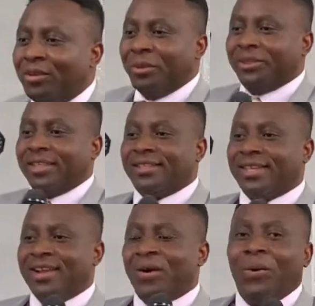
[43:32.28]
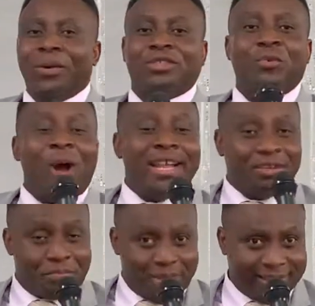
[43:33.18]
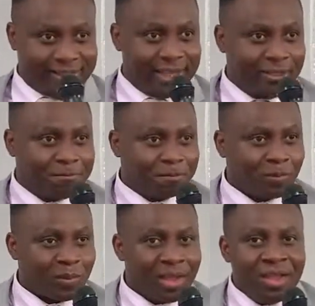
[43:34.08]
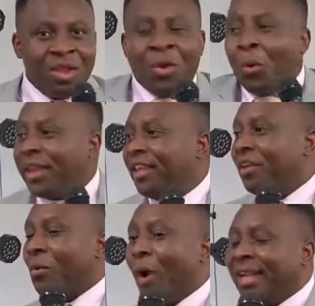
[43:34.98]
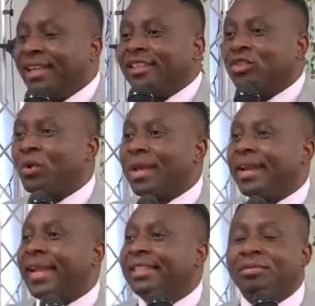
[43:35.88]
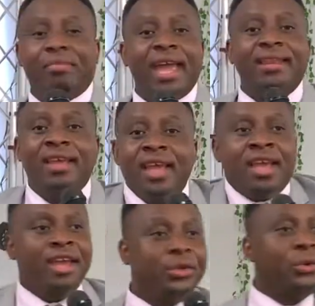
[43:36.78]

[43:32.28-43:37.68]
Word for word: uses always one person. When he wanted to create man, he